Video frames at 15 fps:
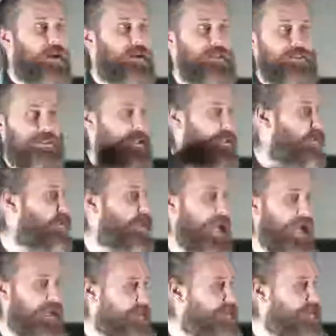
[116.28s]
continuing
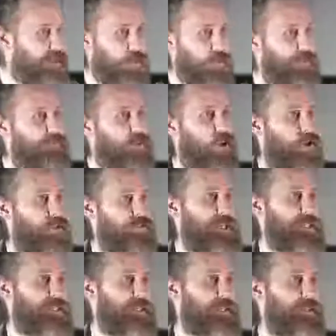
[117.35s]
anything that we've got
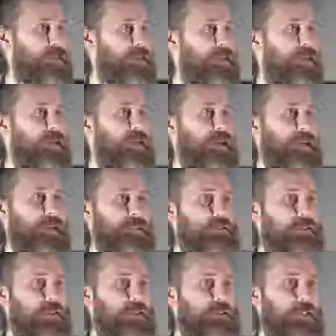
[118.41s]
already. It's
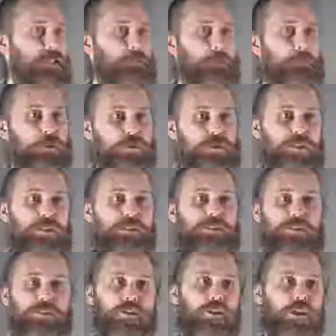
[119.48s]
that it's going to be pushing
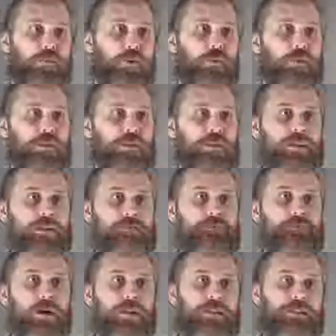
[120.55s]
into the new. We want this
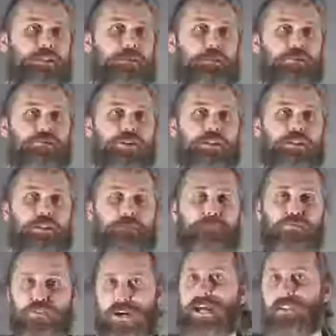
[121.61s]
money to be reaching
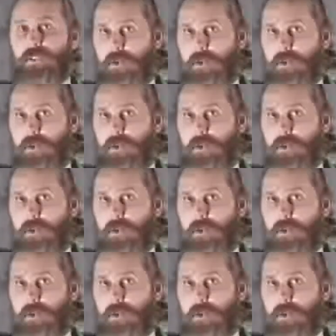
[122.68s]
brand